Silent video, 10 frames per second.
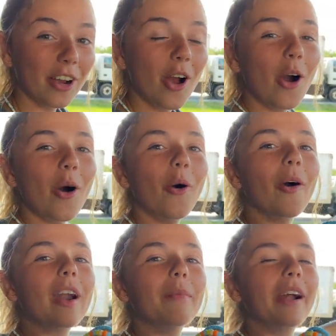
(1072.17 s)
Okay. Or
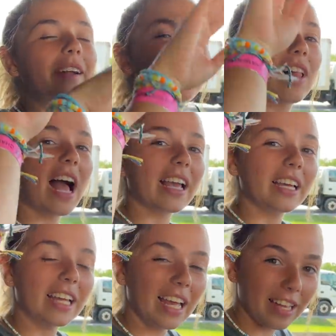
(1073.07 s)
an American flag
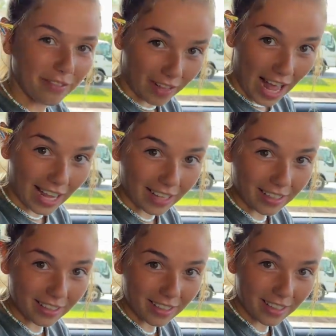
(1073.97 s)
flag.
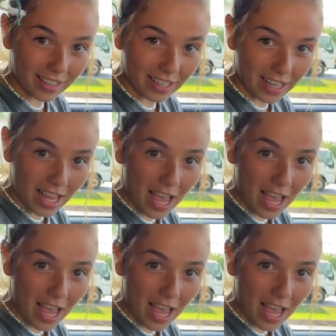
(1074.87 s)
Okay.